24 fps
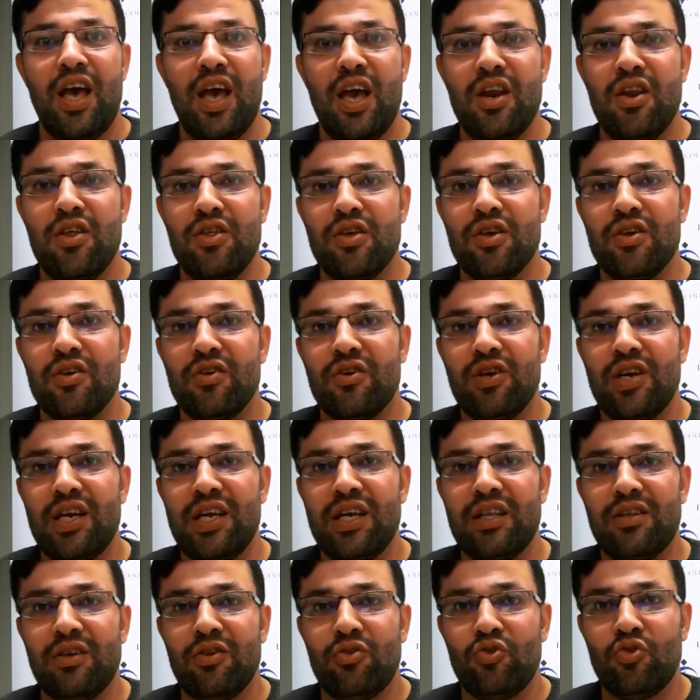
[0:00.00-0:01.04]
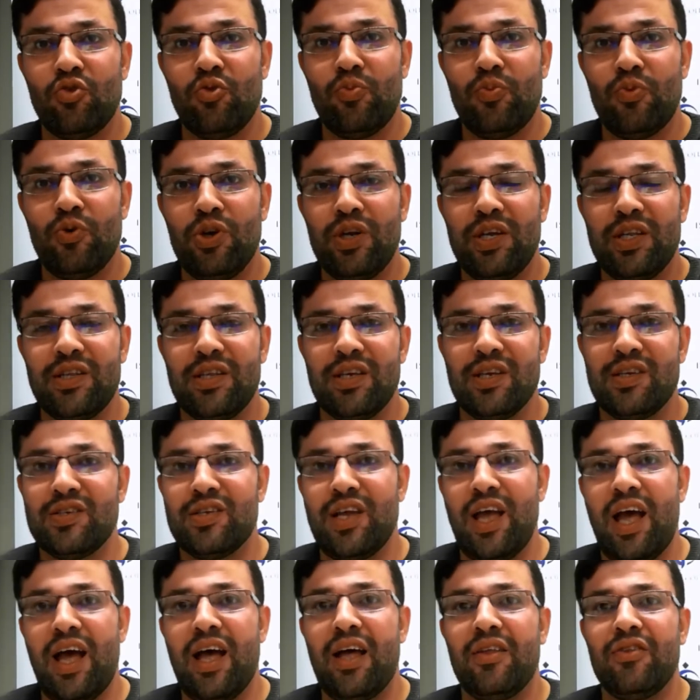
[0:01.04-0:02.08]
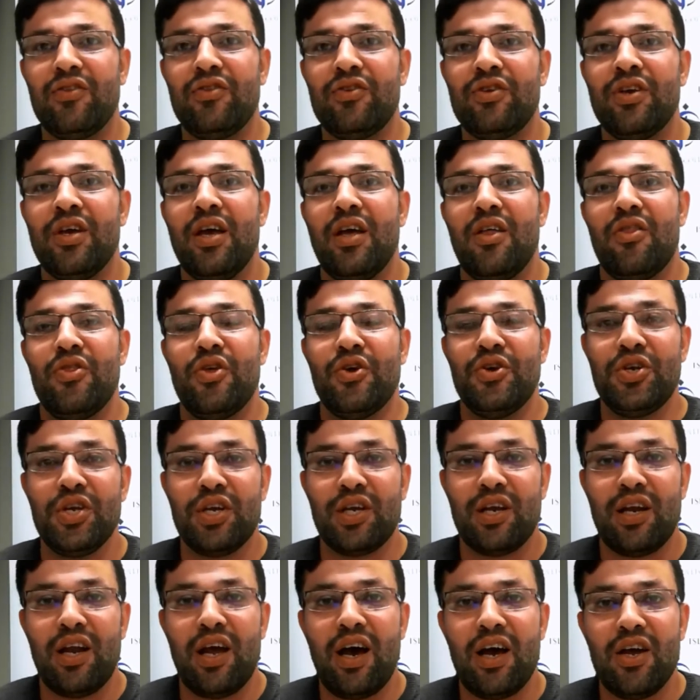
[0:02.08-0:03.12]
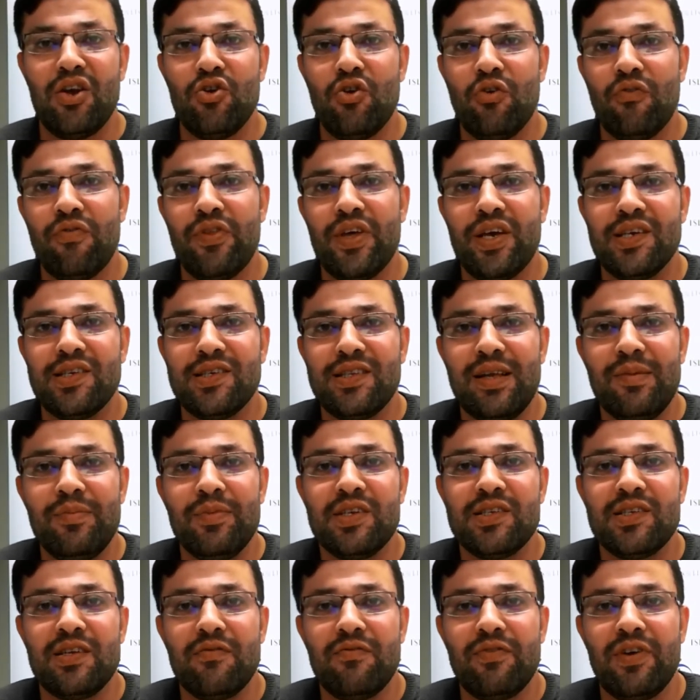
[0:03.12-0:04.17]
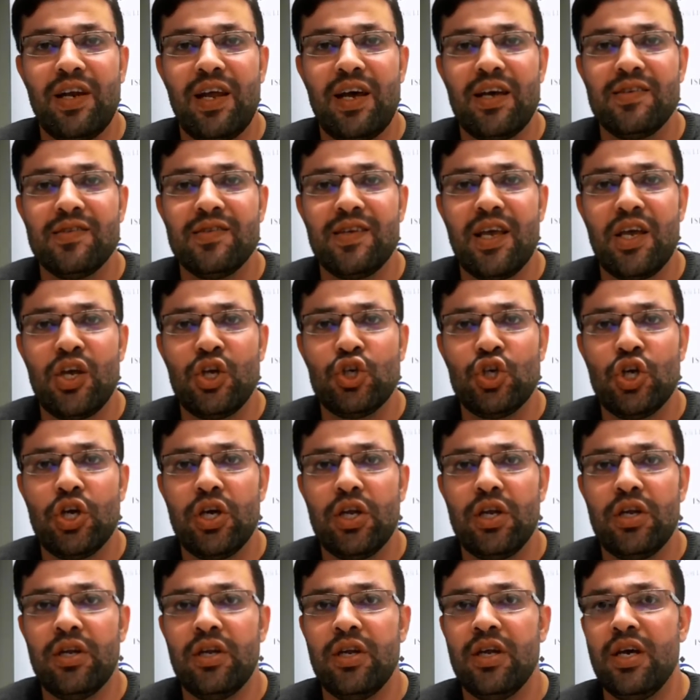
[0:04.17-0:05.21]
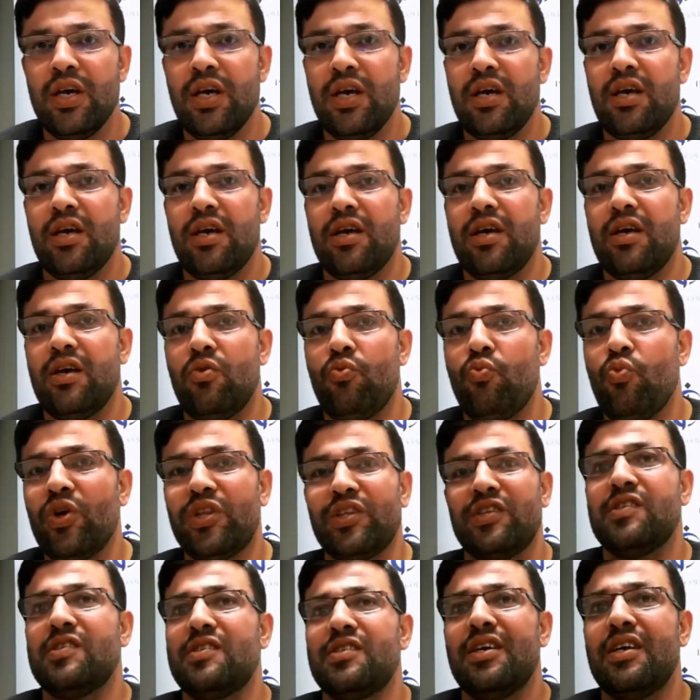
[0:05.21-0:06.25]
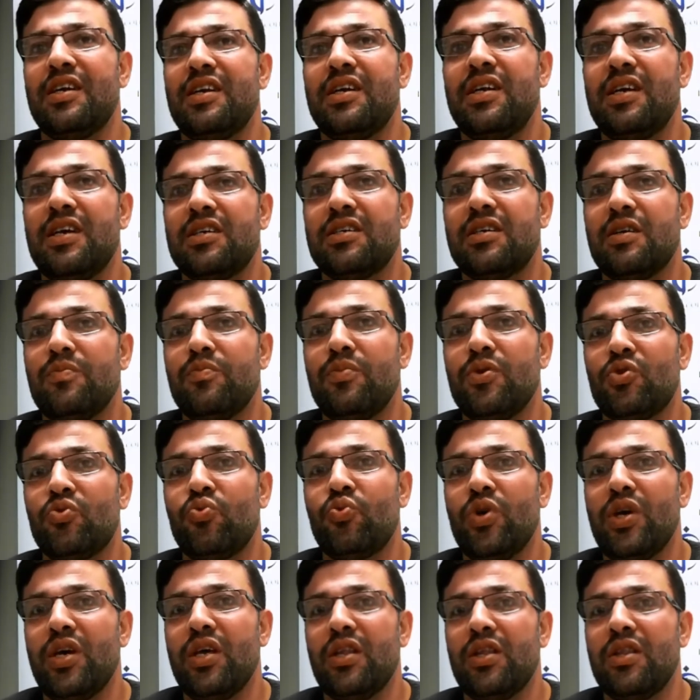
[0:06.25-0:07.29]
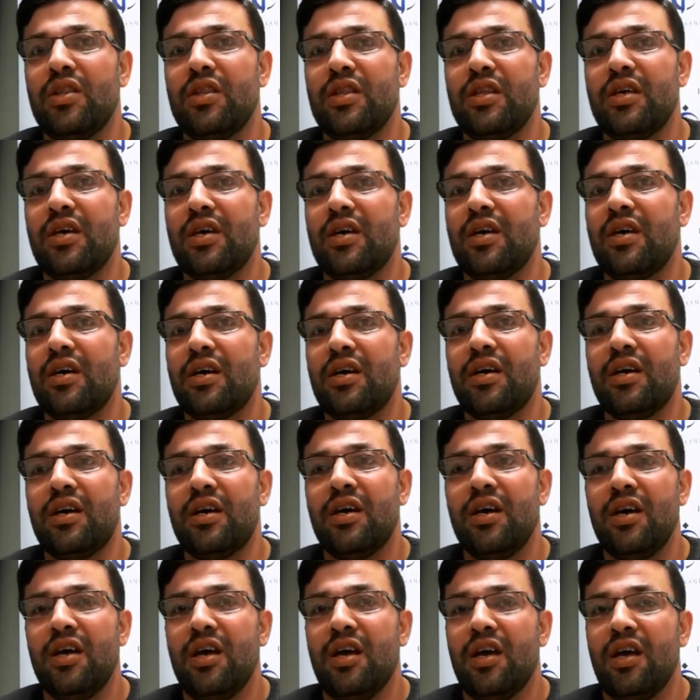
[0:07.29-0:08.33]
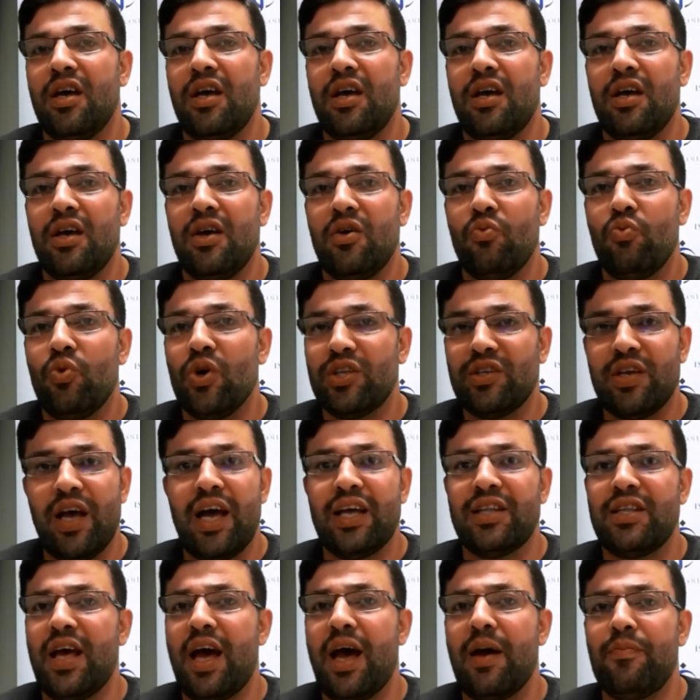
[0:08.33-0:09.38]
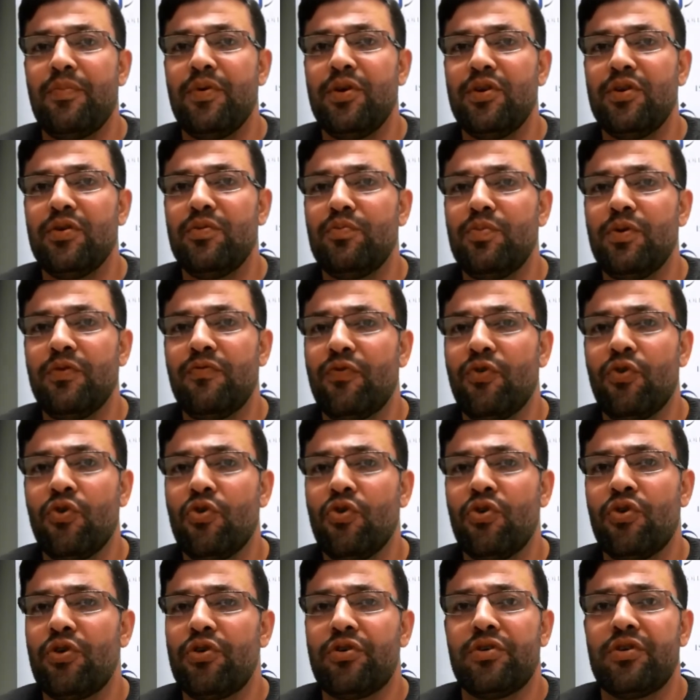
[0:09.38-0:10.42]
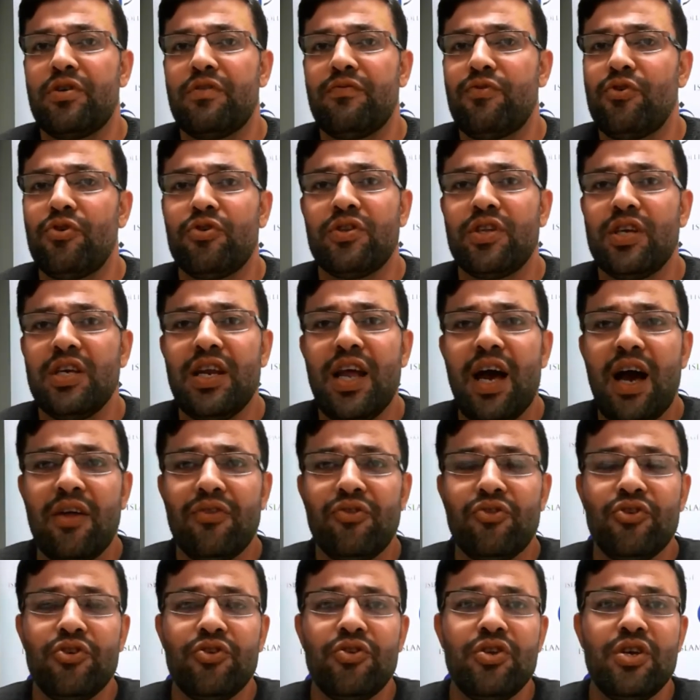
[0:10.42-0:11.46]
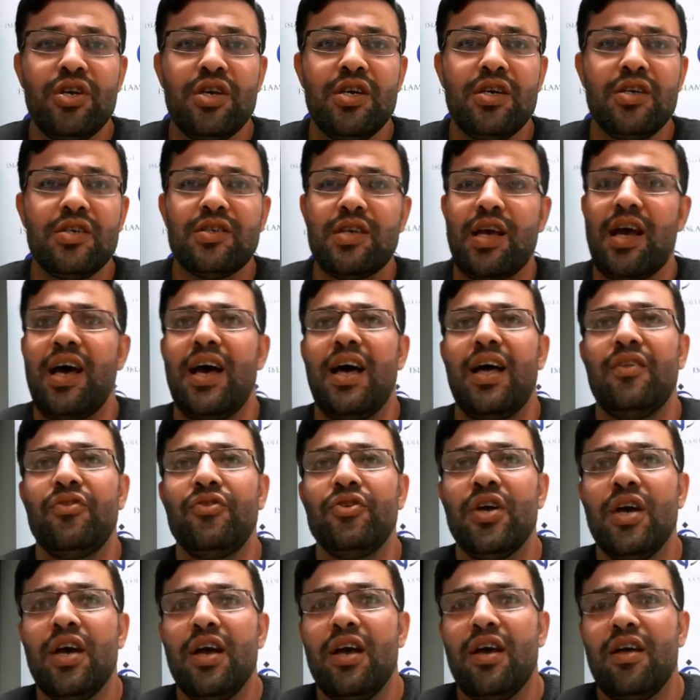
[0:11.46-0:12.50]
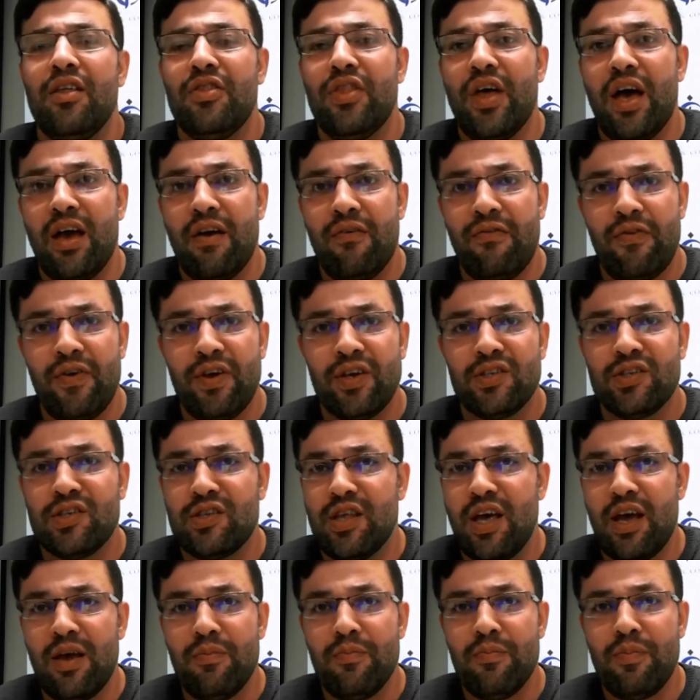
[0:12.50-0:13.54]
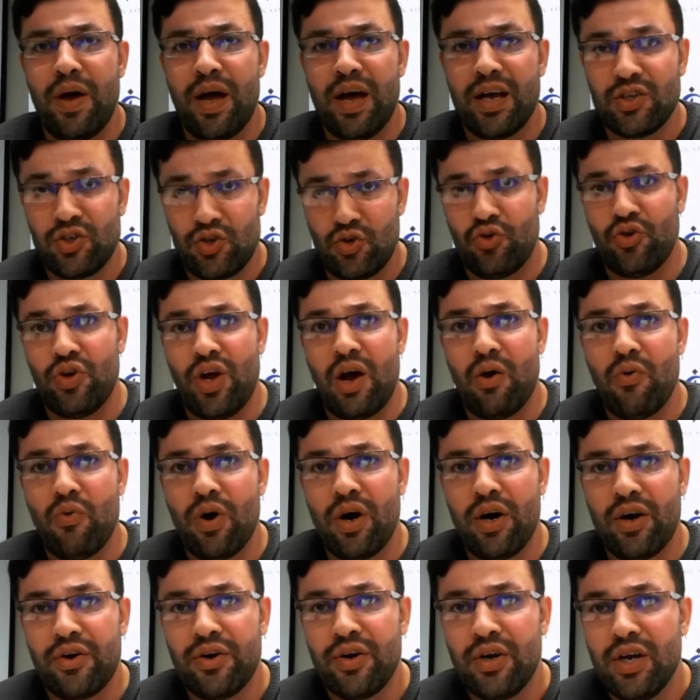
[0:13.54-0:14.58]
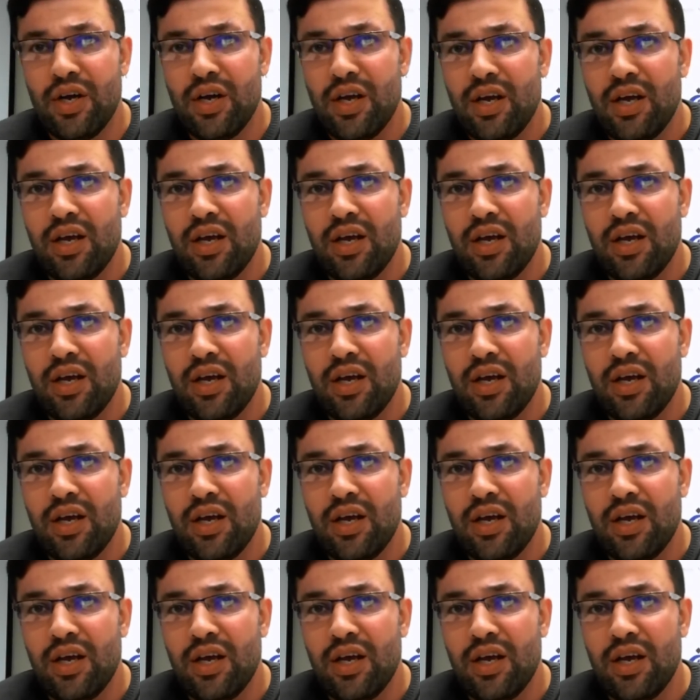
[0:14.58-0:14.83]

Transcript: anything related to politics and the decline of the Islamic civilization? What is the relation between what had happened before 1400 years and the effects, the impacts on our